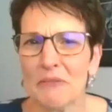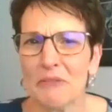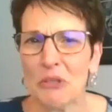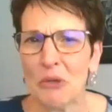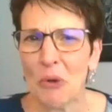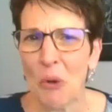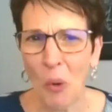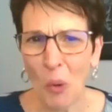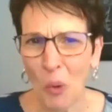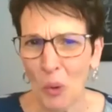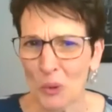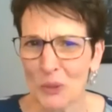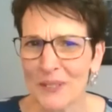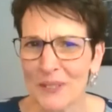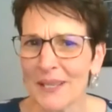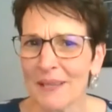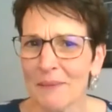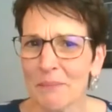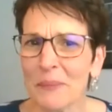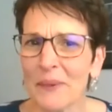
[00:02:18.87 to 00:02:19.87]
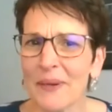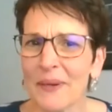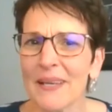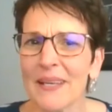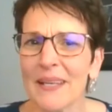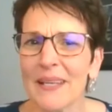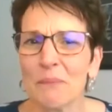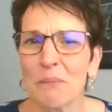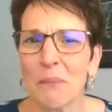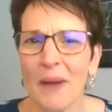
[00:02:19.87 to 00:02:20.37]
of an oldie, but
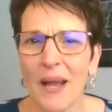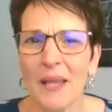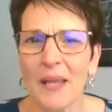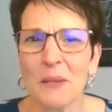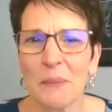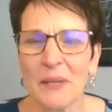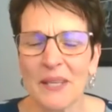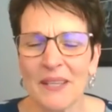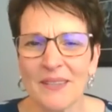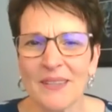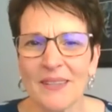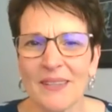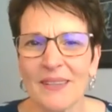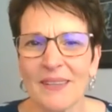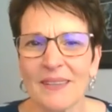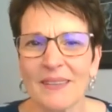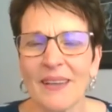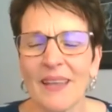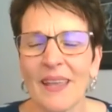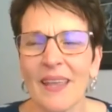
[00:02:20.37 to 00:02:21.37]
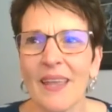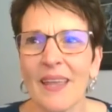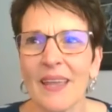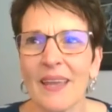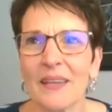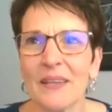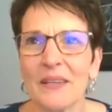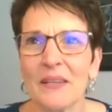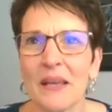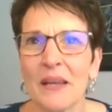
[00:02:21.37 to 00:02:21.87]
in my opinion,
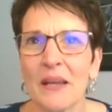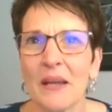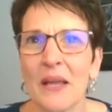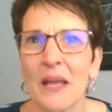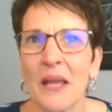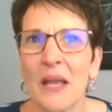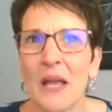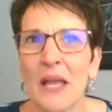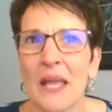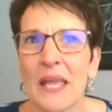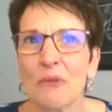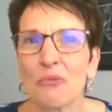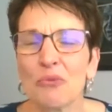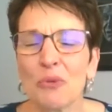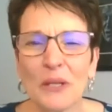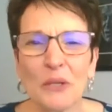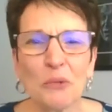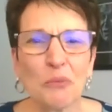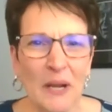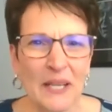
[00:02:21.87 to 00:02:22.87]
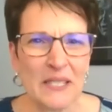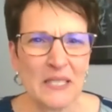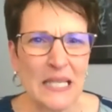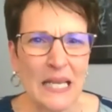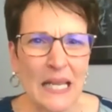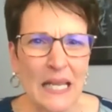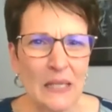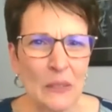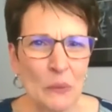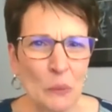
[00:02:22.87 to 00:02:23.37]
it really
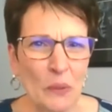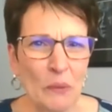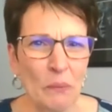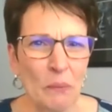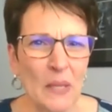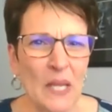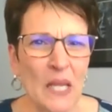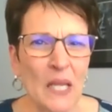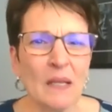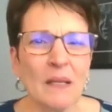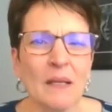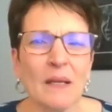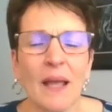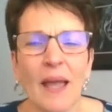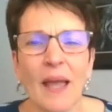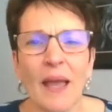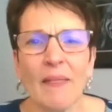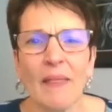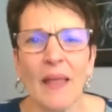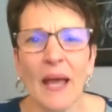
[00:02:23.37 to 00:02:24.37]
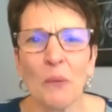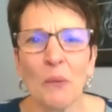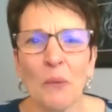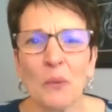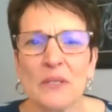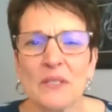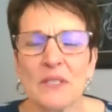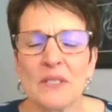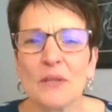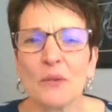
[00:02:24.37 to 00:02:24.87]
resonated with me. And that
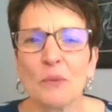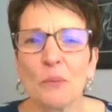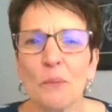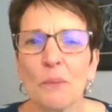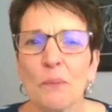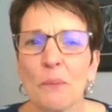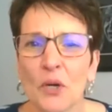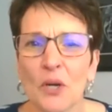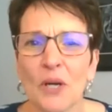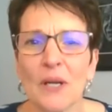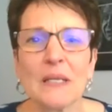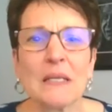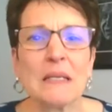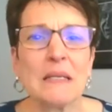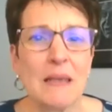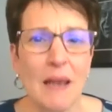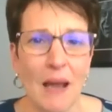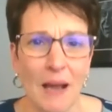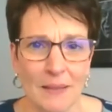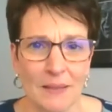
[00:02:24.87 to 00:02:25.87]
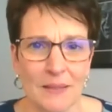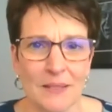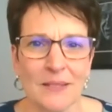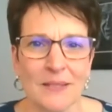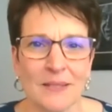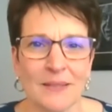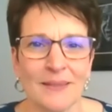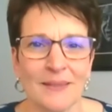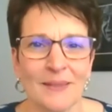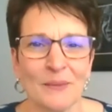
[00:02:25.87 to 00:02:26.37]
was the book
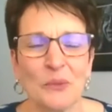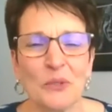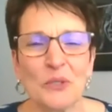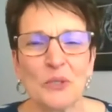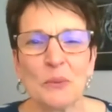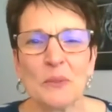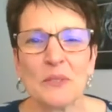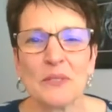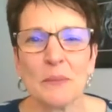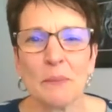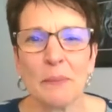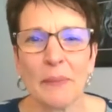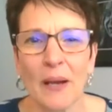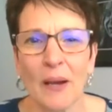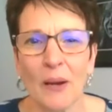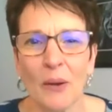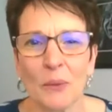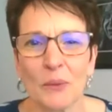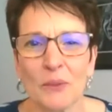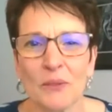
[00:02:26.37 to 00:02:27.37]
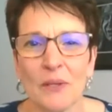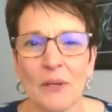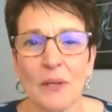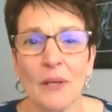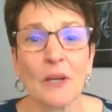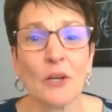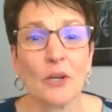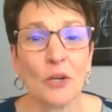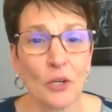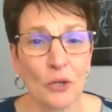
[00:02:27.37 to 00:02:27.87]
Nuts, which was about
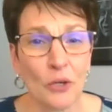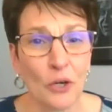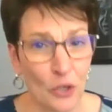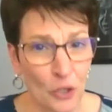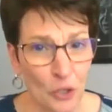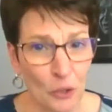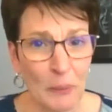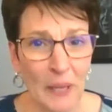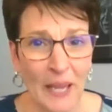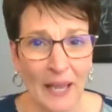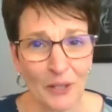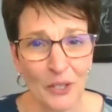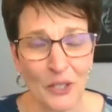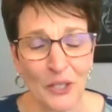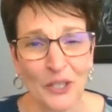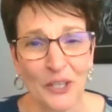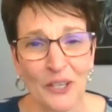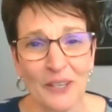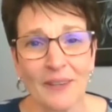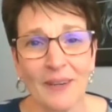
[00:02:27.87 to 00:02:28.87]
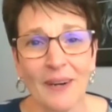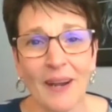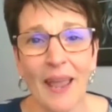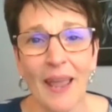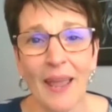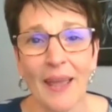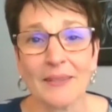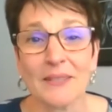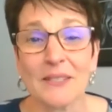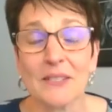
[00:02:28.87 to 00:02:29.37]
Herb Kelleher
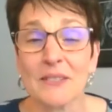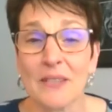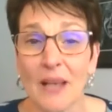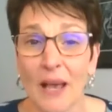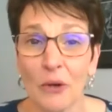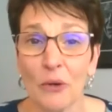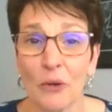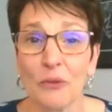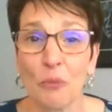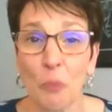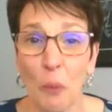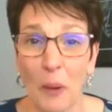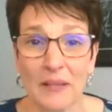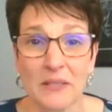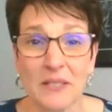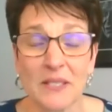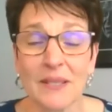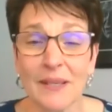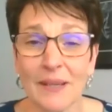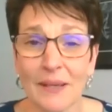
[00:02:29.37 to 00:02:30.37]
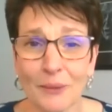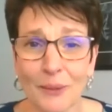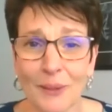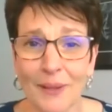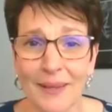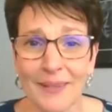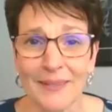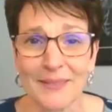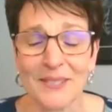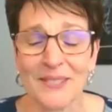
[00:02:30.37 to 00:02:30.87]
and Southwest
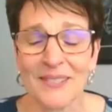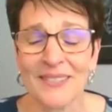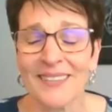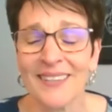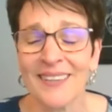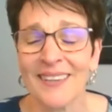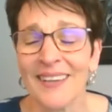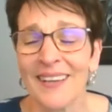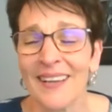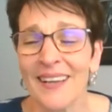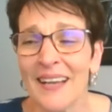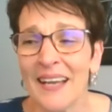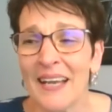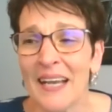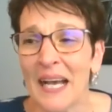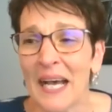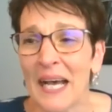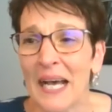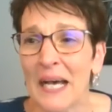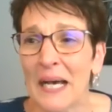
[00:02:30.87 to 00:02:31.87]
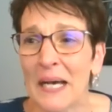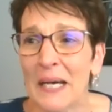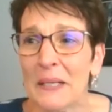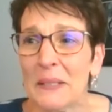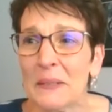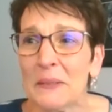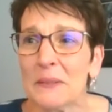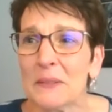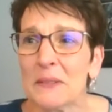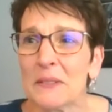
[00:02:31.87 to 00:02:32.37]
Airlines.
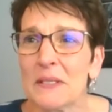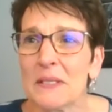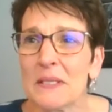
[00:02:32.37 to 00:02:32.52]
Uh,